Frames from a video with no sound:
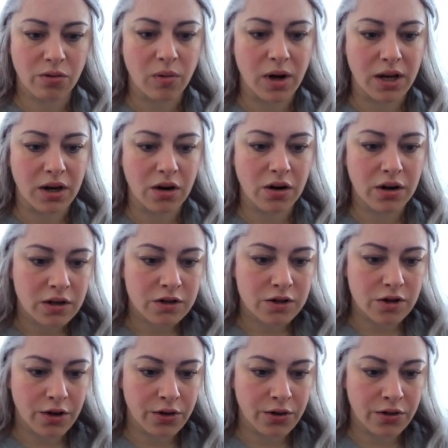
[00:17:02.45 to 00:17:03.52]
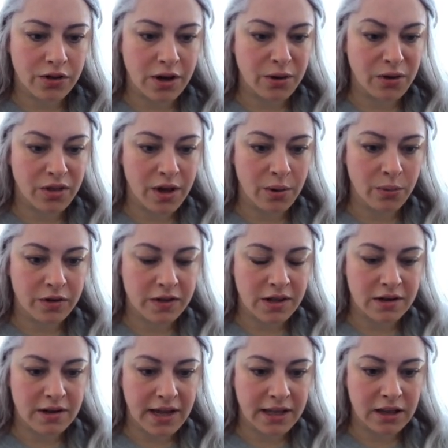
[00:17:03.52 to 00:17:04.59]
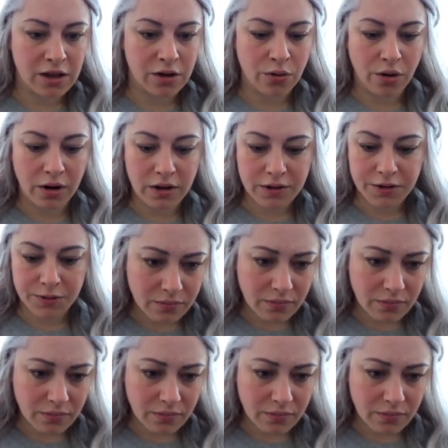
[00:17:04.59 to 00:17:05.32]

why not? So there was the daily cross.